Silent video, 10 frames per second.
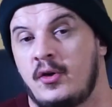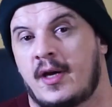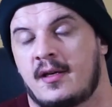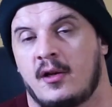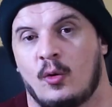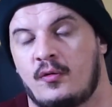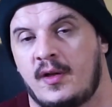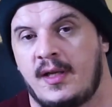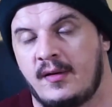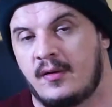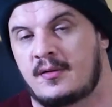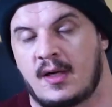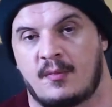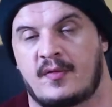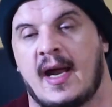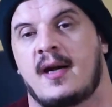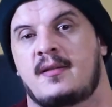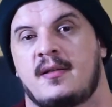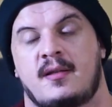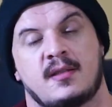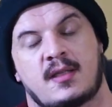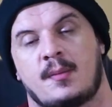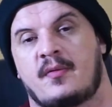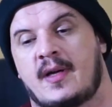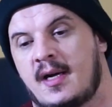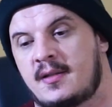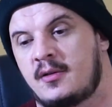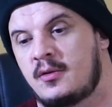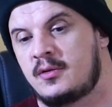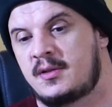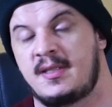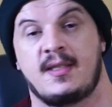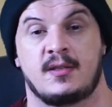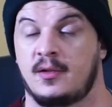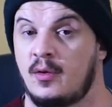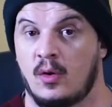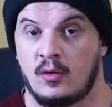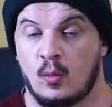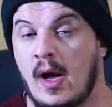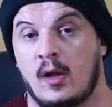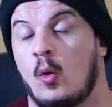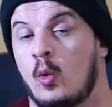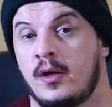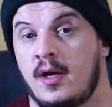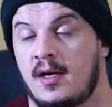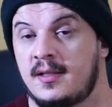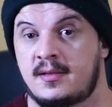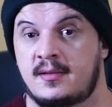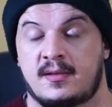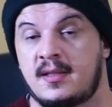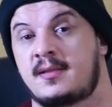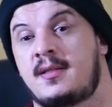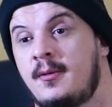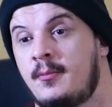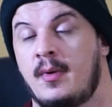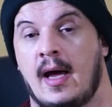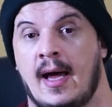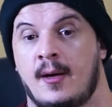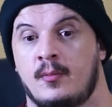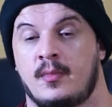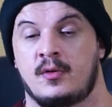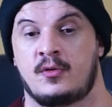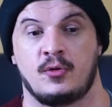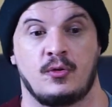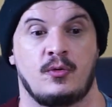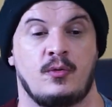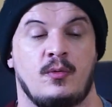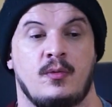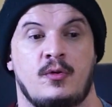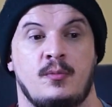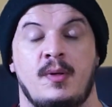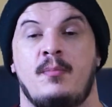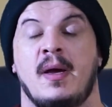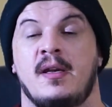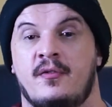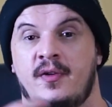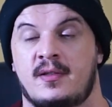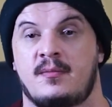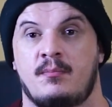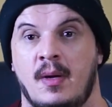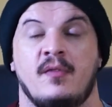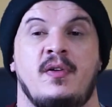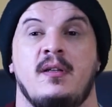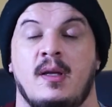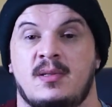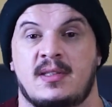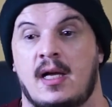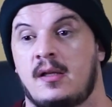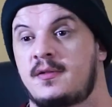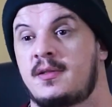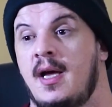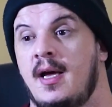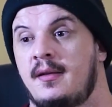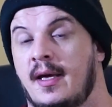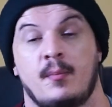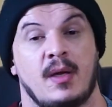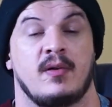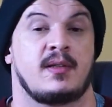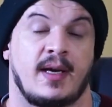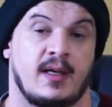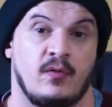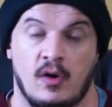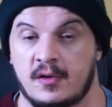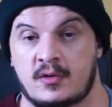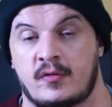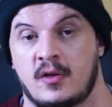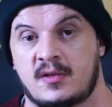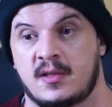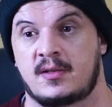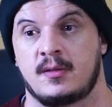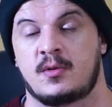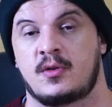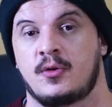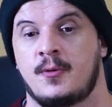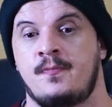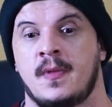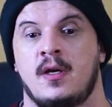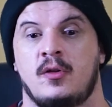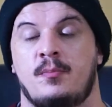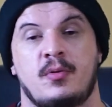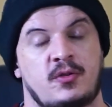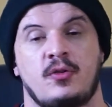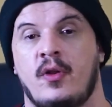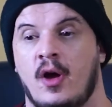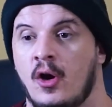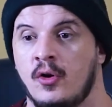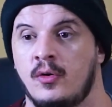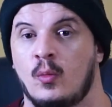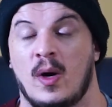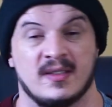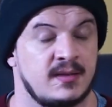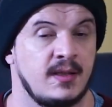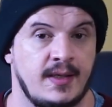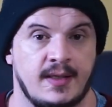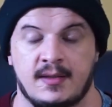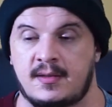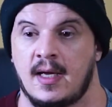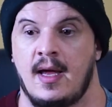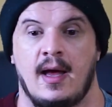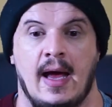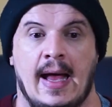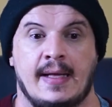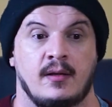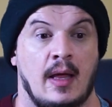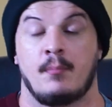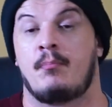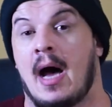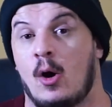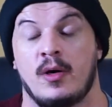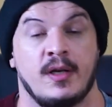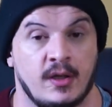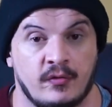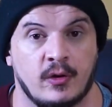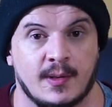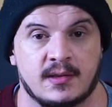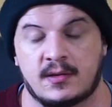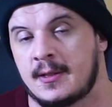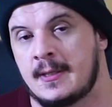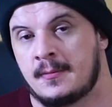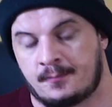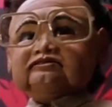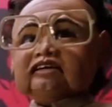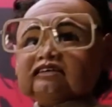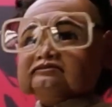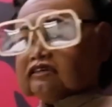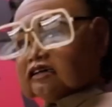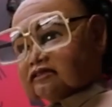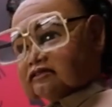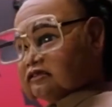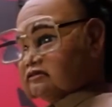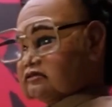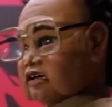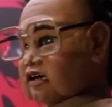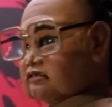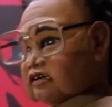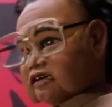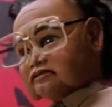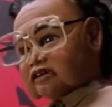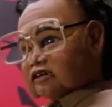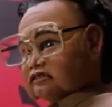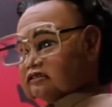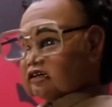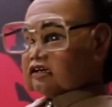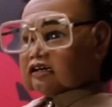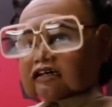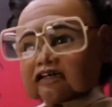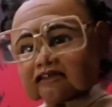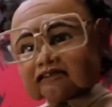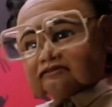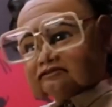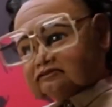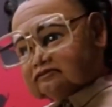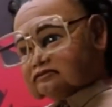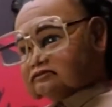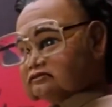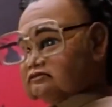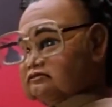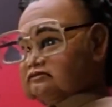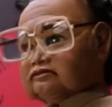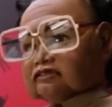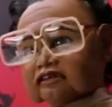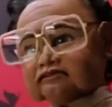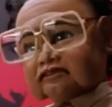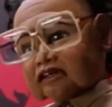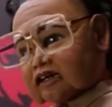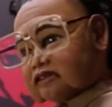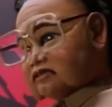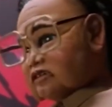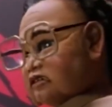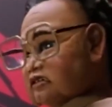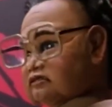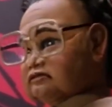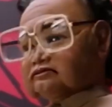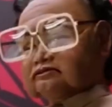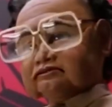Then you get a lawfully evil type of character. This type of character sees a well-organized system to be benefiting themselves. They can even take advantage of those systems to pursue their own wants and needs and power and influence. Examples of this would be like corrupt officials, military tyrants or dictators,